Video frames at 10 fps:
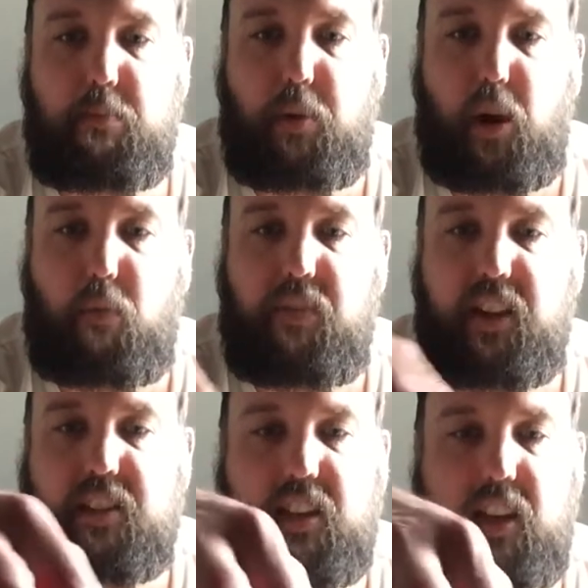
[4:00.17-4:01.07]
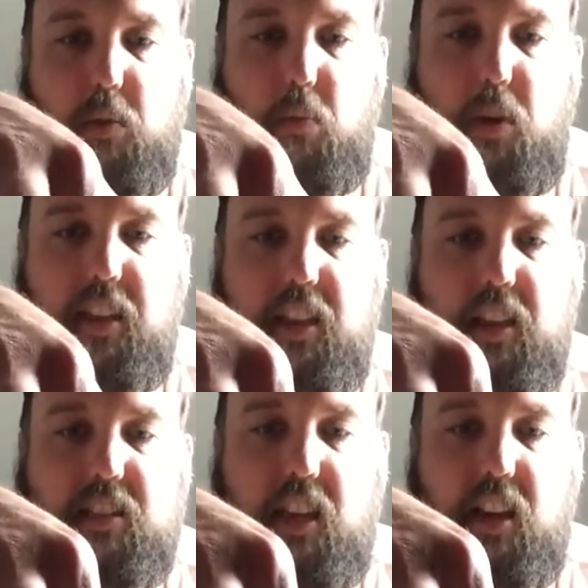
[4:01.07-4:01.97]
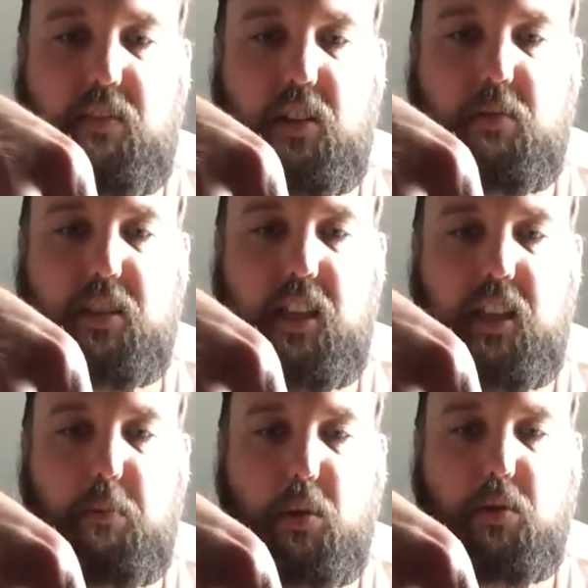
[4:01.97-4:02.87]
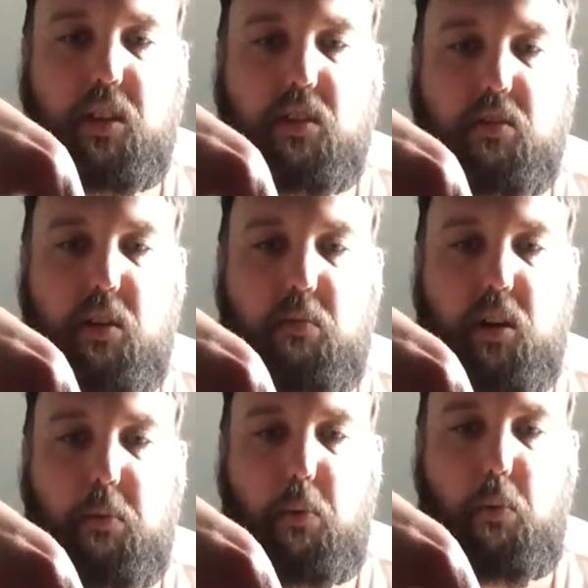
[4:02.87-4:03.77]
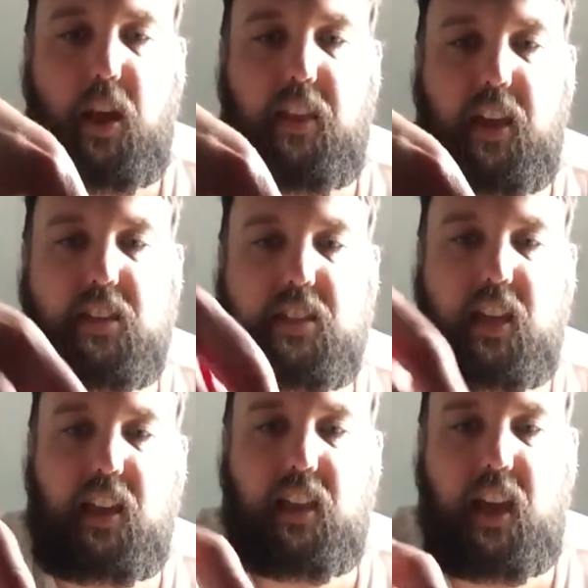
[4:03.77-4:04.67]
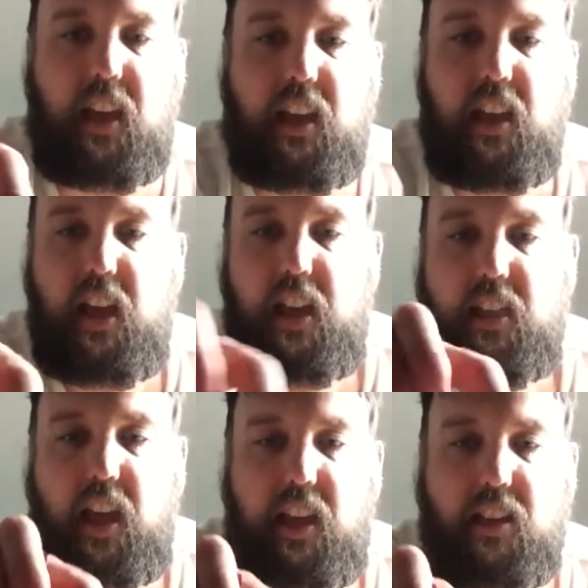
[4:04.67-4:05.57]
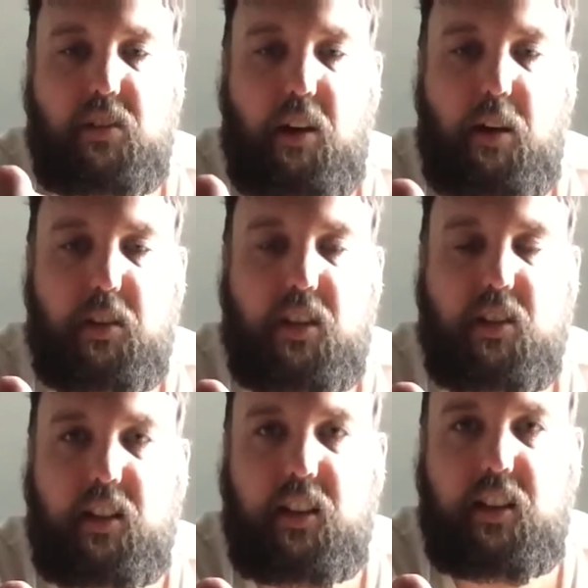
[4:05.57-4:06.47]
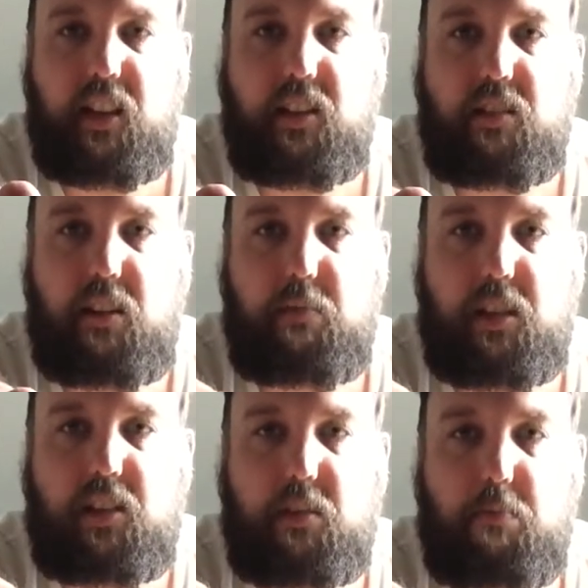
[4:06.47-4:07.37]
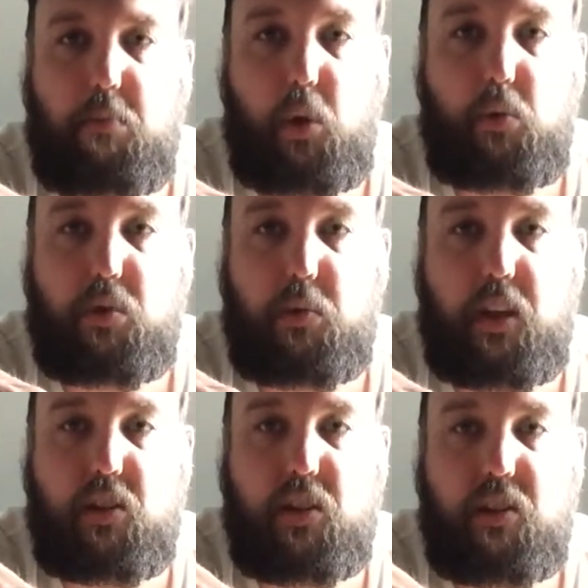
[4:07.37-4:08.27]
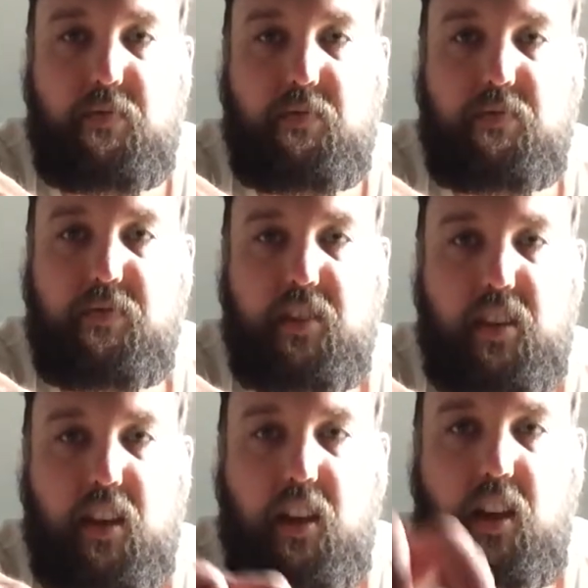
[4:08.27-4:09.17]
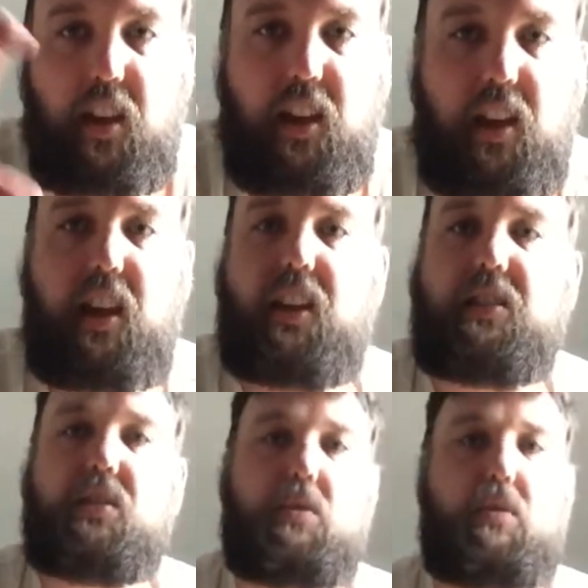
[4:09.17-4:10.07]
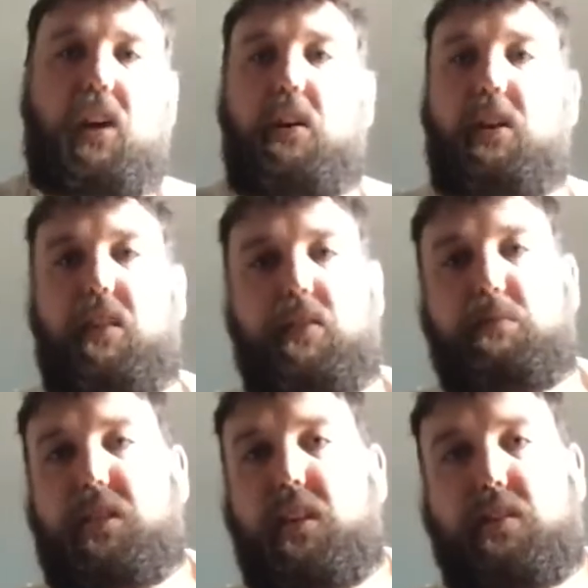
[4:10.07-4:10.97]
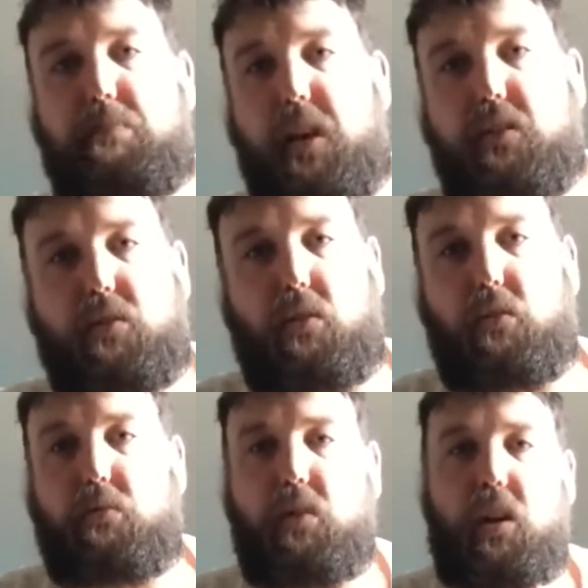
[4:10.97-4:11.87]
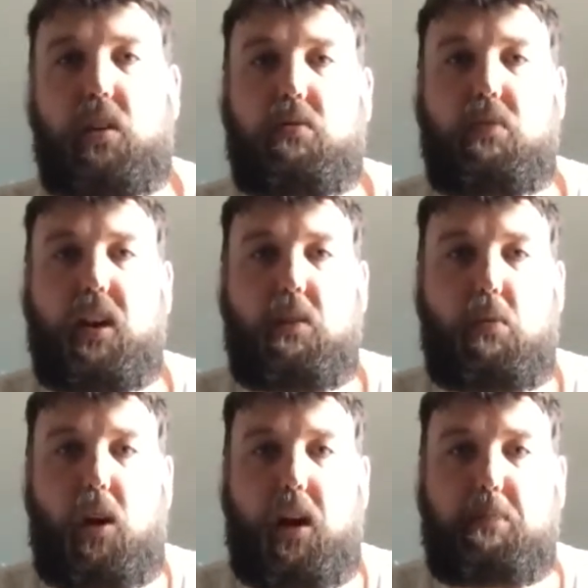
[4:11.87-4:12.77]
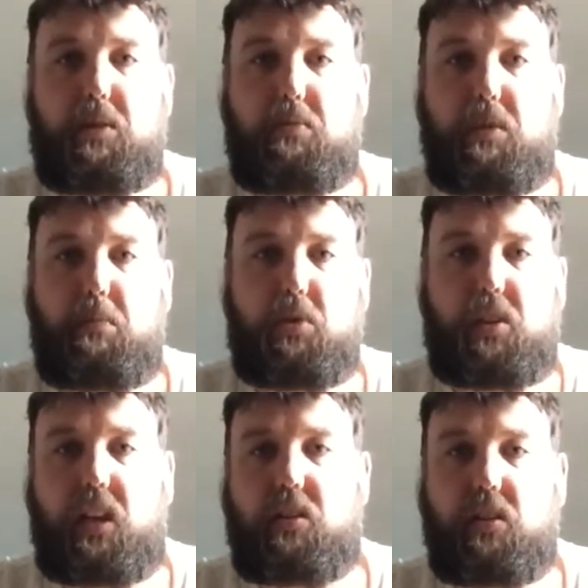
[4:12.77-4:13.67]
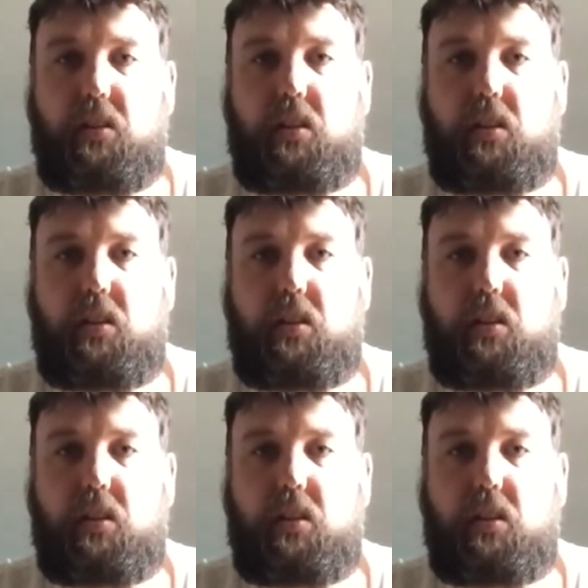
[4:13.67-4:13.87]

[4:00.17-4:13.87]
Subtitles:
obviously where they're set, I've got them set at their most extreme really, but where they're set, that they interact with each other, and they interact with this mode switch, and sort of how you have them set depends on really what happens with the modulation.